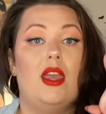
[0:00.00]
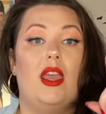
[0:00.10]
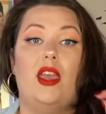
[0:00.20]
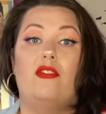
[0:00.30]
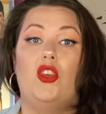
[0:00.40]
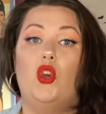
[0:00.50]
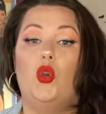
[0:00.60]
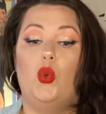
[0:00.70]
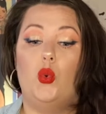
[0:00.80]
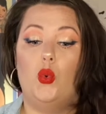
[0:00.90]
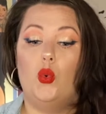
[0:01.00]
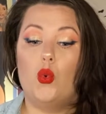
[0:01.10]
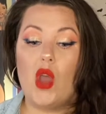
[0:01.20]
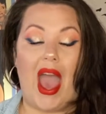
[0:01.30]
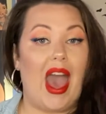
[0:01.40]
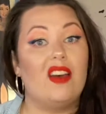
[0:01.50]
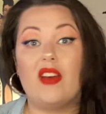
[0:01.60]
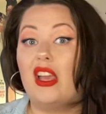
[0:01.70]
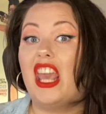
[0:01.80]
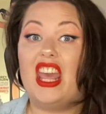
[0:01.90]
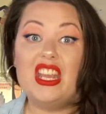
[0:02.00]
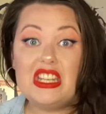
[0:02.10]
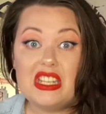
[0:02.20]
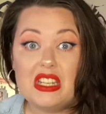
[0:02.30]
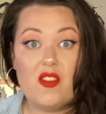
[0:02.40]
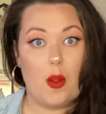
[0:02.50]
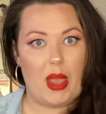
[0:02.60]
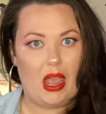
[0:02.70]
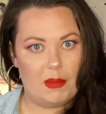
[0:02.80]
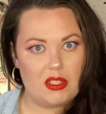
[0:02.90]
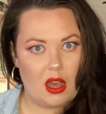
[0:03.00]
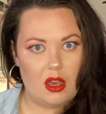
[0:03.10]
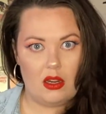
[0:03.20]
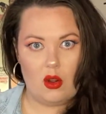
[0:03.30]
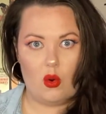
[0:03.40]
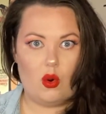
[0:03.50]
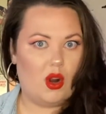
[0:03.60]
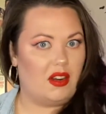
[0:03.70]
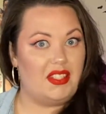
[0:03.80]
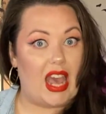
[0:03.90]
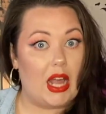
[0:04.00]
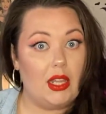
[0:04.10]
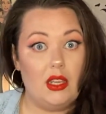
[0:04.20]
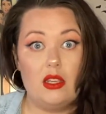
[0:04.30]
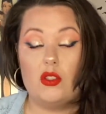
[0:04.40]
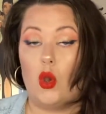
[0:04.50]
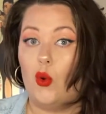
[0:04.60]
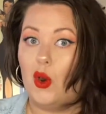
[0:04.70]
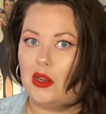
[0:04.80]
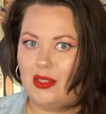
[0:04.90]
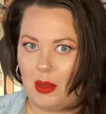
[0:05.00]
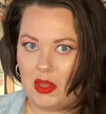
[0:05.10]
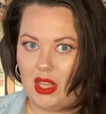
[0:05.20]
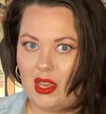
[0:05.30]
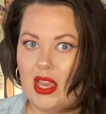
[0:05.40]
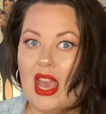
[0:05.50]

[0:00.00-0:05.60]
If you have a kit from Amazon or Sally's or something